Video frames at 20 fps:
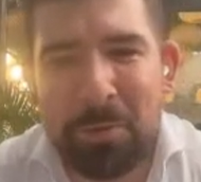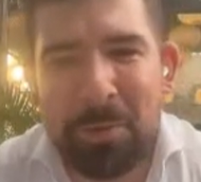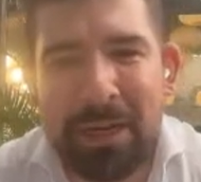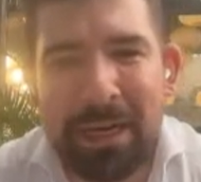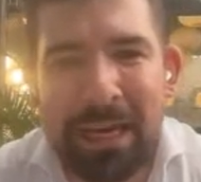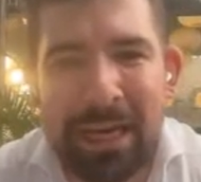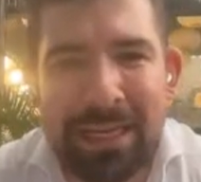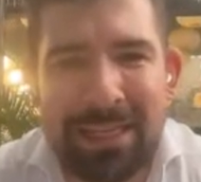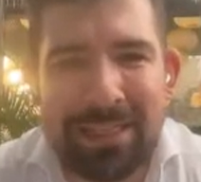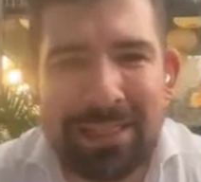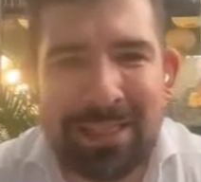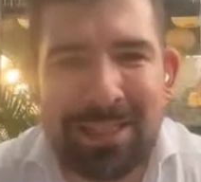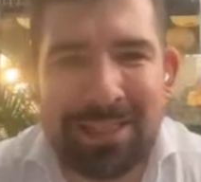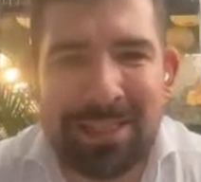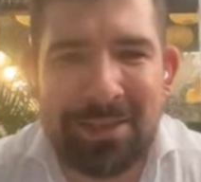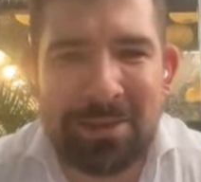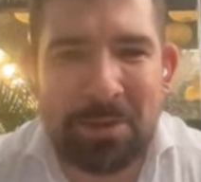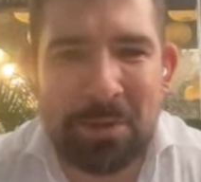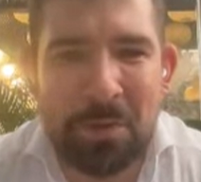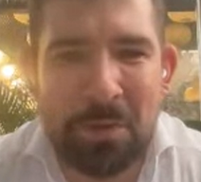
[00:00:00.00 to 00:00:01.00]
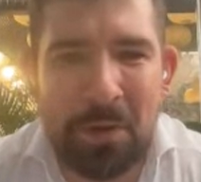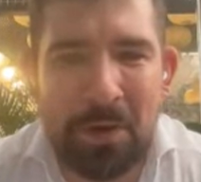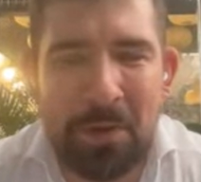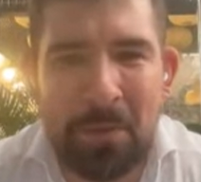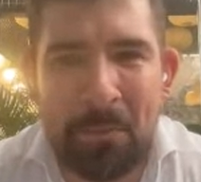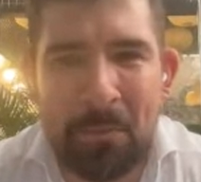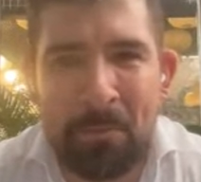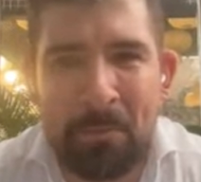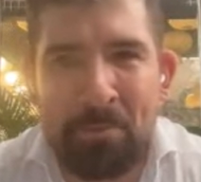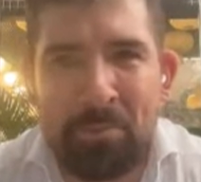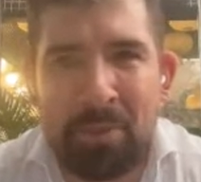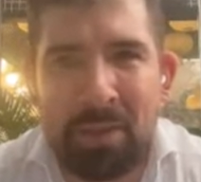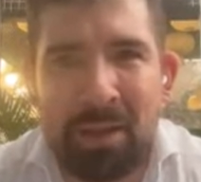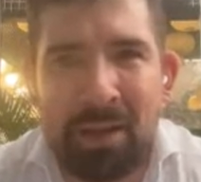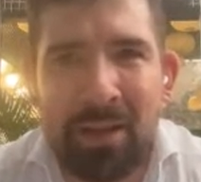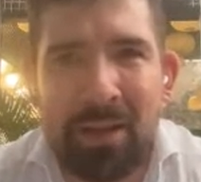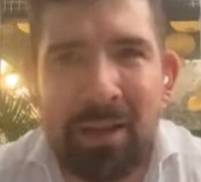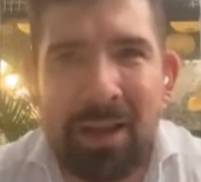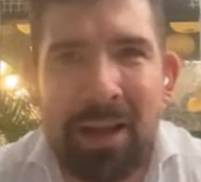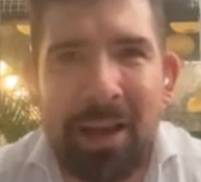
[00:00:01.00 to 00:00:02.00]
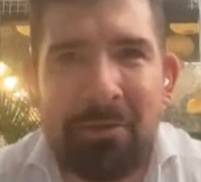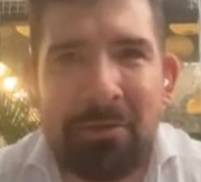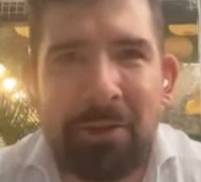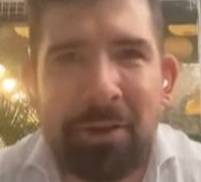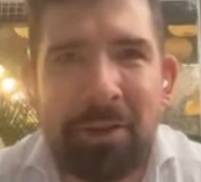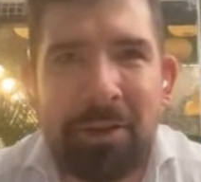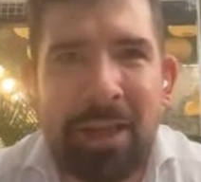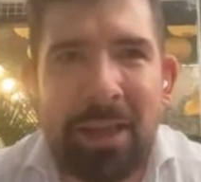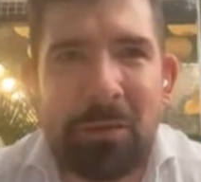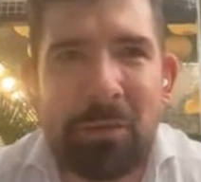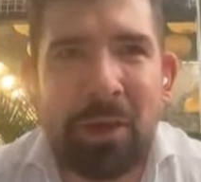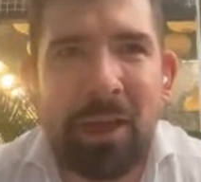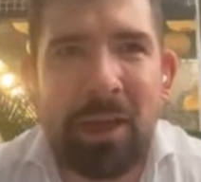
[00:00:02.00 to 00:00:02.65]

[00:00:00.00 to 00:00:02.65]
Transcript: needs to be licensed and so on. After